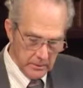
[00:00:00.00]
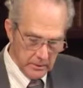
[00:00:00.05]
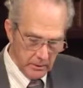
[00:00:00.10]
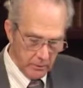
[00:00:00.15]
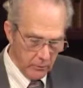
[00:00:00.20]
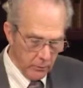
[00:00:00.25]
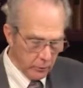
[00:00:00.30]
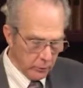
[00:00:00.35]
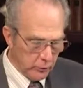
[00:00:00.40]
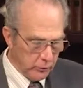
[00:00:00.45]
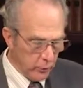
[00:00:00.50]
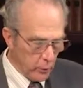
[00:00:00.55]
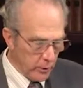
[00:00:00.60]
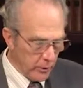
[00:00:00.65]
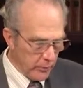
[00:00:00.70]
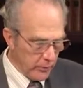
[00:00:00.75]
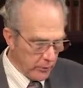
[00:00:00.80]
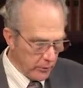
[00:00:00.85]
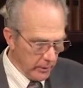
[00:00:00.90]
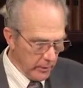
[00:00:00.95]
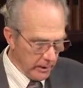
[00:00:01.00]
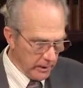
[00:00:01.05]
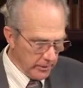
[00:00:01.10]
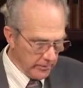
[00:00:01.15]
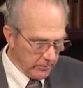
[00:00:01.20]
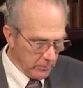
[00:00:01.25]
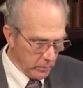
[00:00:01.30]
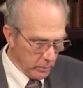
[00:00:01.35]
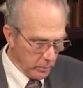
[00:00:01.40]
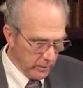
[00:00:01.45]
In verse 43,
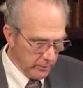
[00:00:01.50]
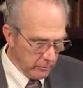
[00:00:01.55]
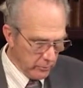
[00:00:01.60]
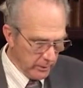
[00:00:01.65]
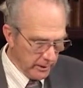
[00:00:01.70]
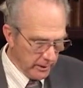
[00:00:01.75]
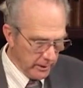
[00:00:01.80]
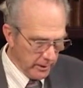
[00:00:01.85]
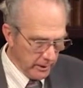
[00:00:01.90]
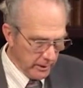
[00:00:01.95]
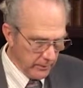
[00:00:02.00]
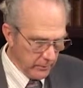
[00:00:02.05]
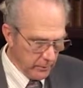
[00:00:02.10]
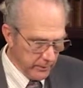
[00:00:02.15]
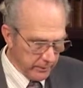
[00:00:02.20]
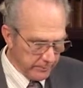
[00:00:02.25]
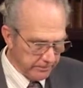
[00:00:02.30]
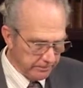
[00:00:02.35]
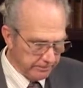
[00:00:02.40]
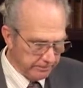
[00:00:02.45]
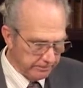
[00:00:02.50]
we read another one.